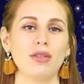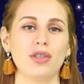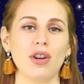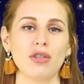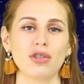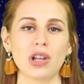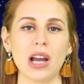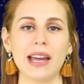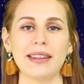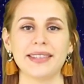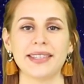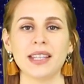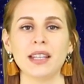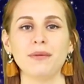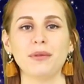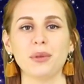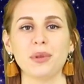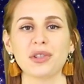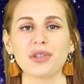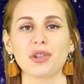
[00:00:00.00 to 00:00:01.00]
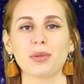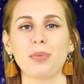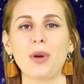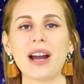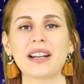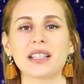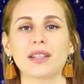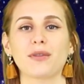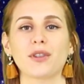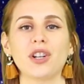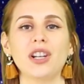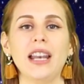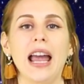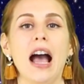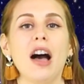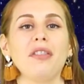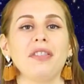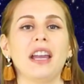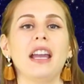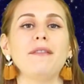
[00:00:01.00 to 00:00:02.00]
Don't try this influencer's practice for good
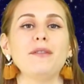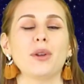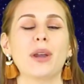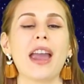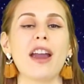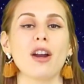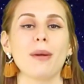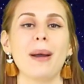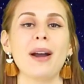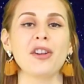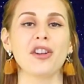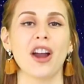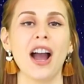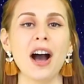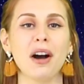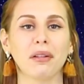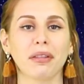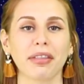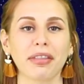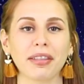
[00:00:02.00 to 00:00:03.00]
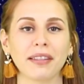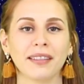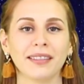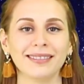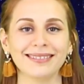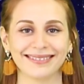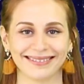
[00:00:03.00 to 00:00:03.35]
health if you care about your health.